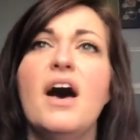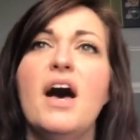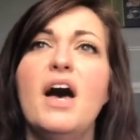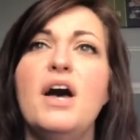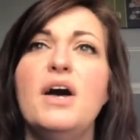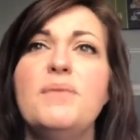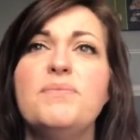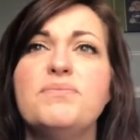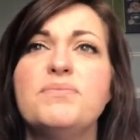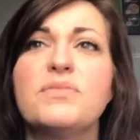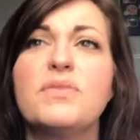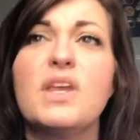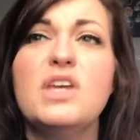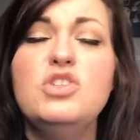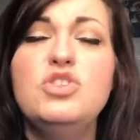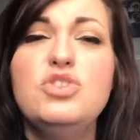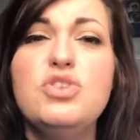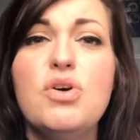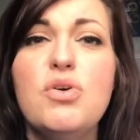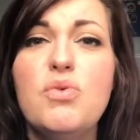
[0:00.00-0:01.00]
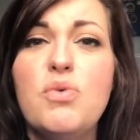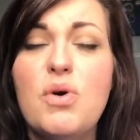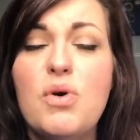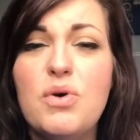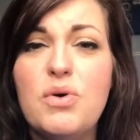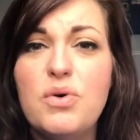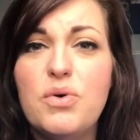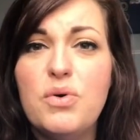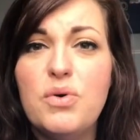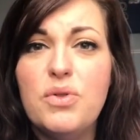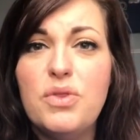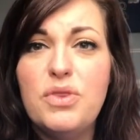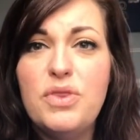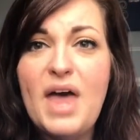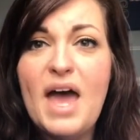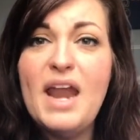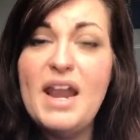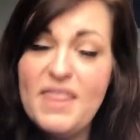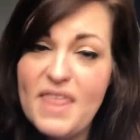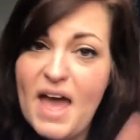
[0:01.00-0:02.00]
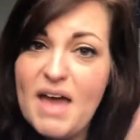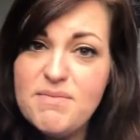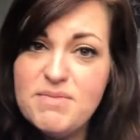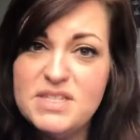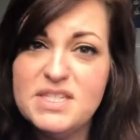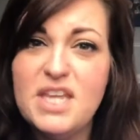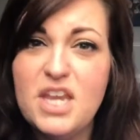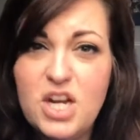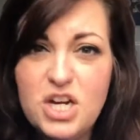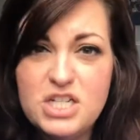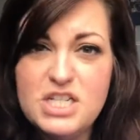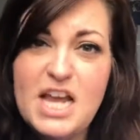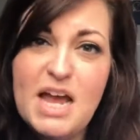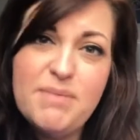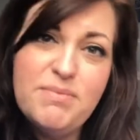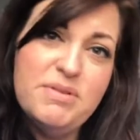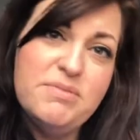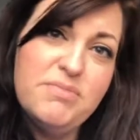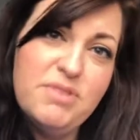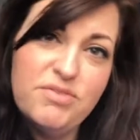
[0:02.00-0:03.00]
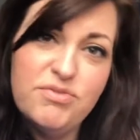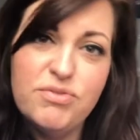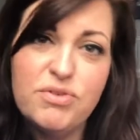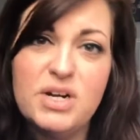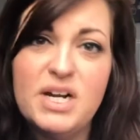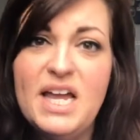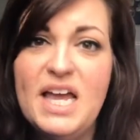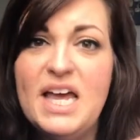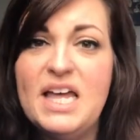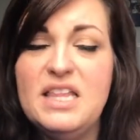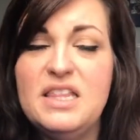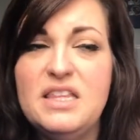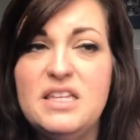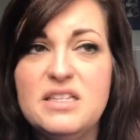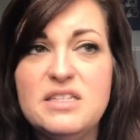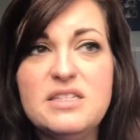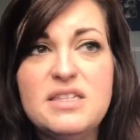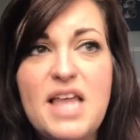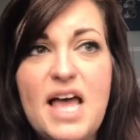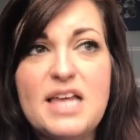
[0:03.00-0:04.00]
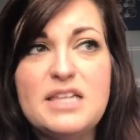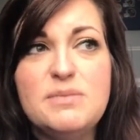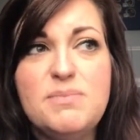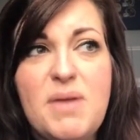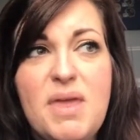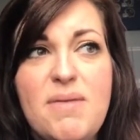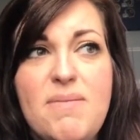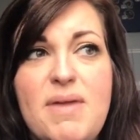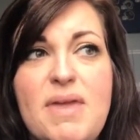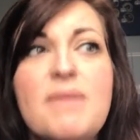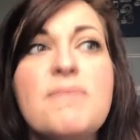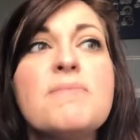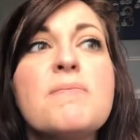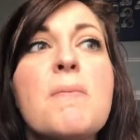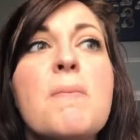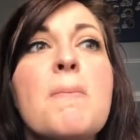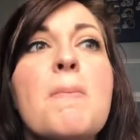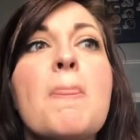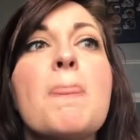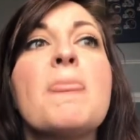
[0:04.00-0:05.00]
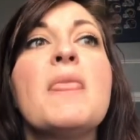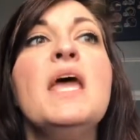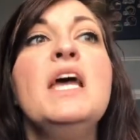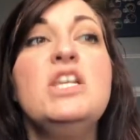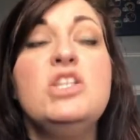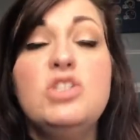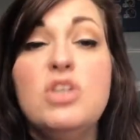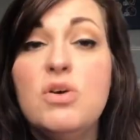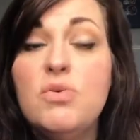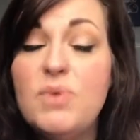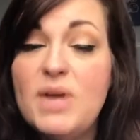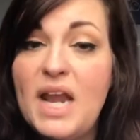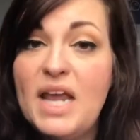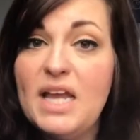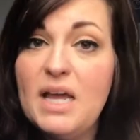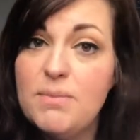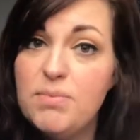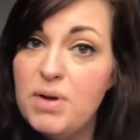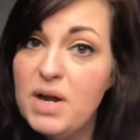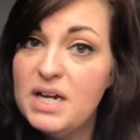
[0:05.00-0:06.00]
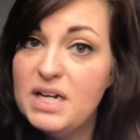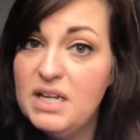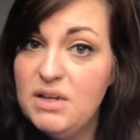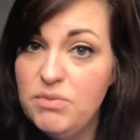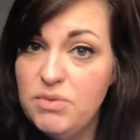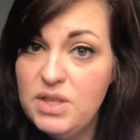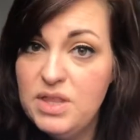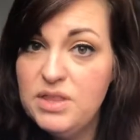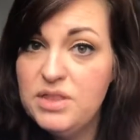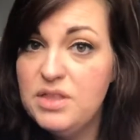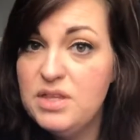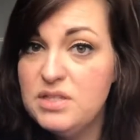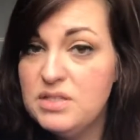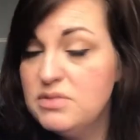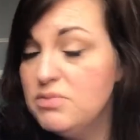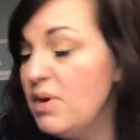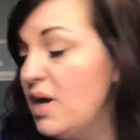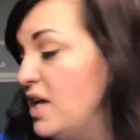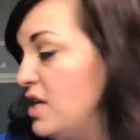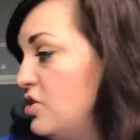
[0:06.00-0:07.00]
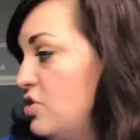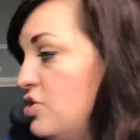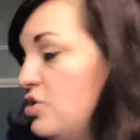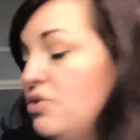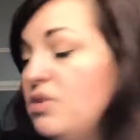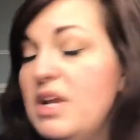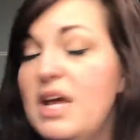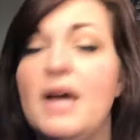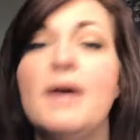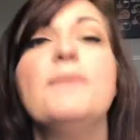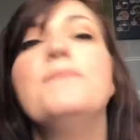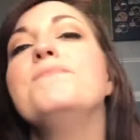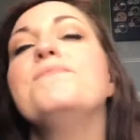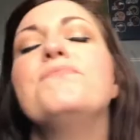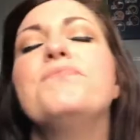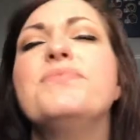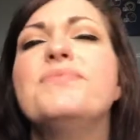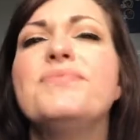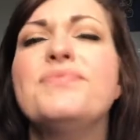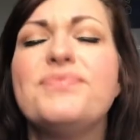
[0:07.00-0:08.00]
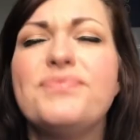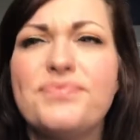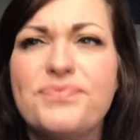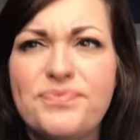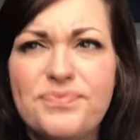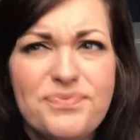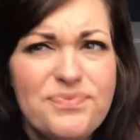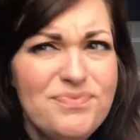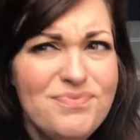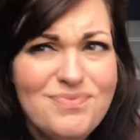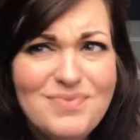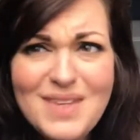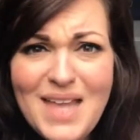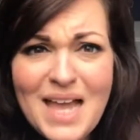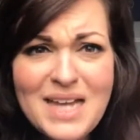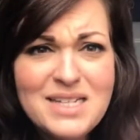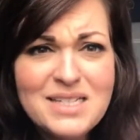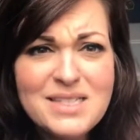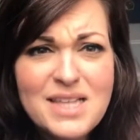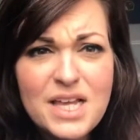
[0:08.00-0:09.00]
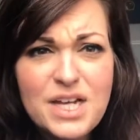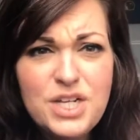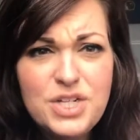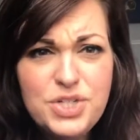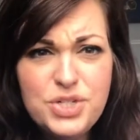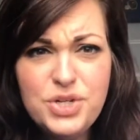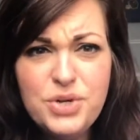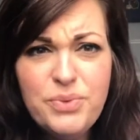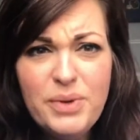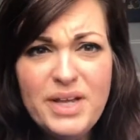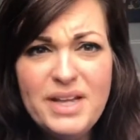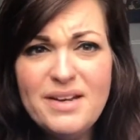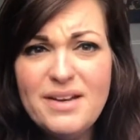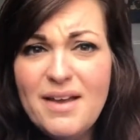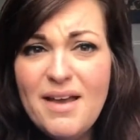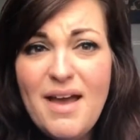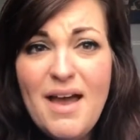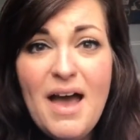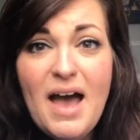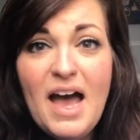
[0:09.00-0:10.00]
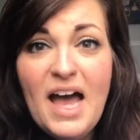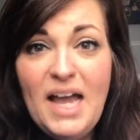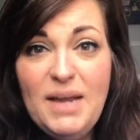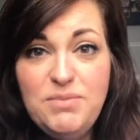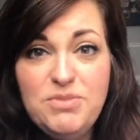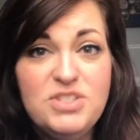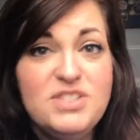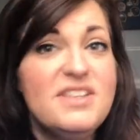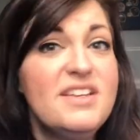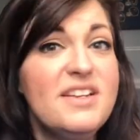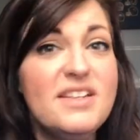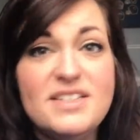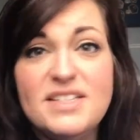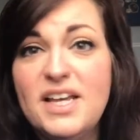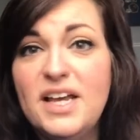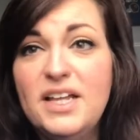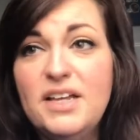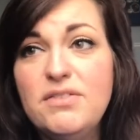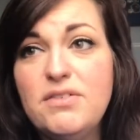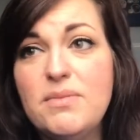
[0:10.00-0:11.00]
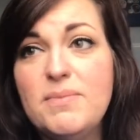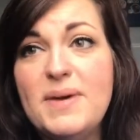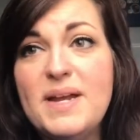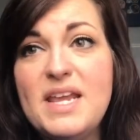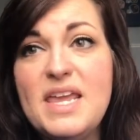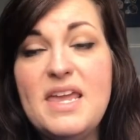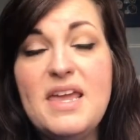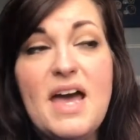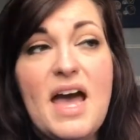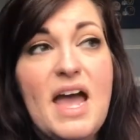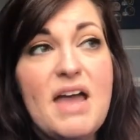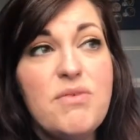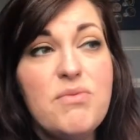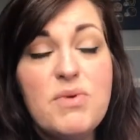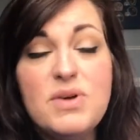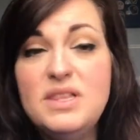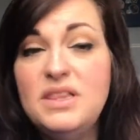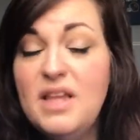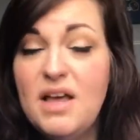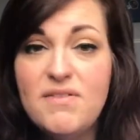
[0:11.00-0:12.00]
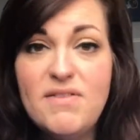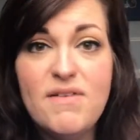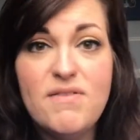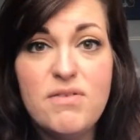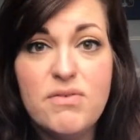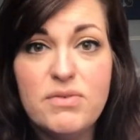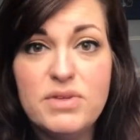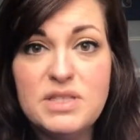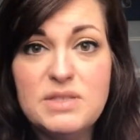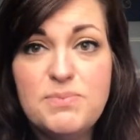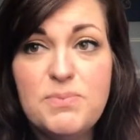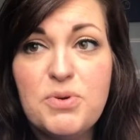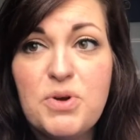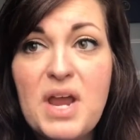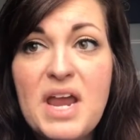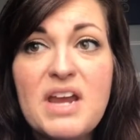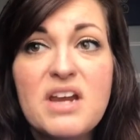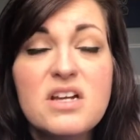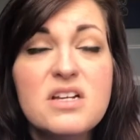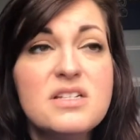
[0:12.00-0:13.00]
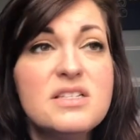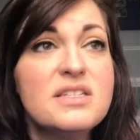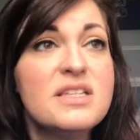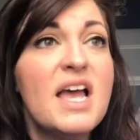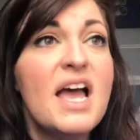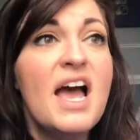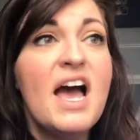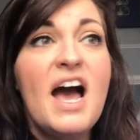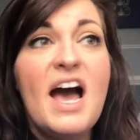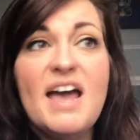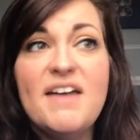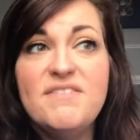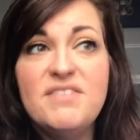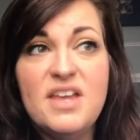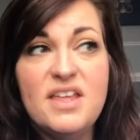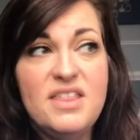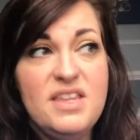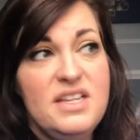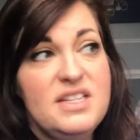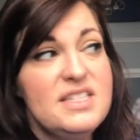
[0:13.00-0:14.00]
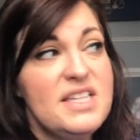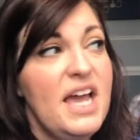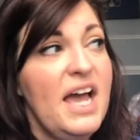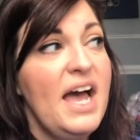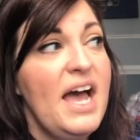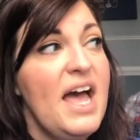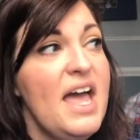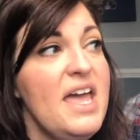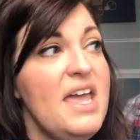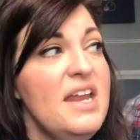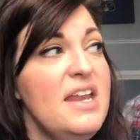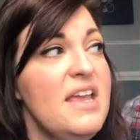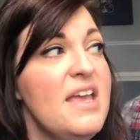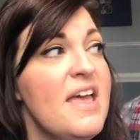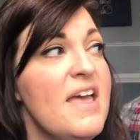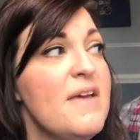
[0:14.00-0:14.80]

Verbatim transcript: Um, so that that miscarriage happened before I had this last baby. So when I got pregnant with this one, Judah, I decided, you know what, I'm just going to tell everybody. I would love everyone's prayers. I have nothing to hide.